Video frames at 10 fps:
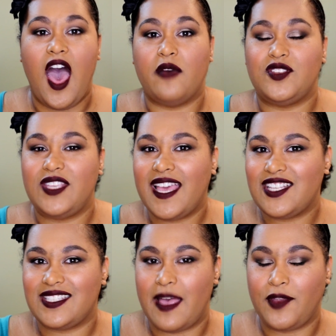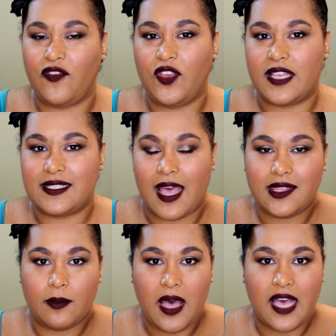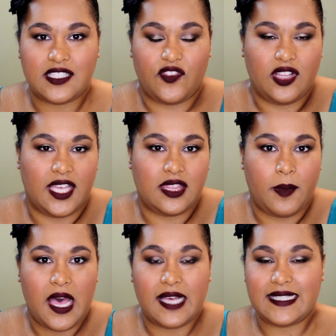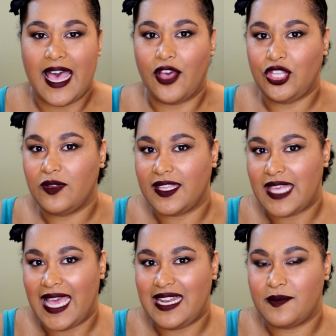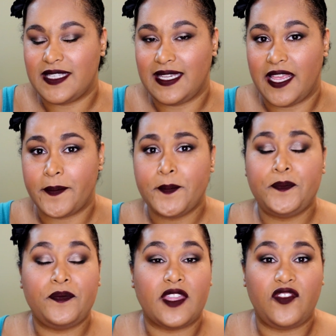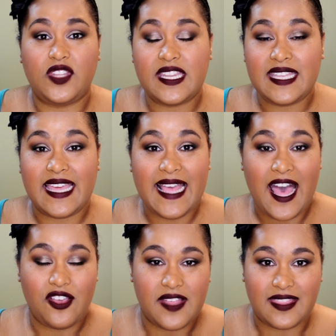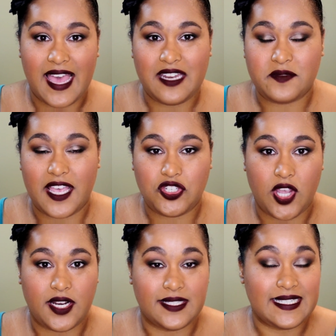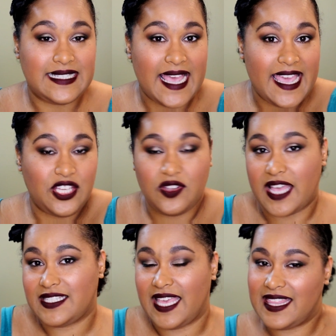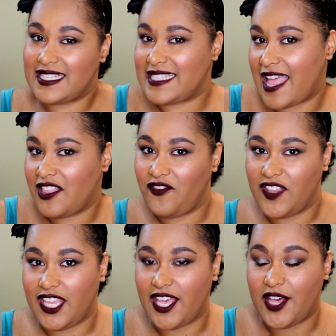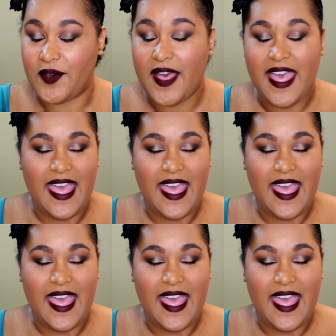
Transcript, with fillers: Um, so yeah, just let me know if you guys got the box, if you like the box, how you like the items in it. If you didn't get it, how you like the items I tried on today. Do you guys like this style of video?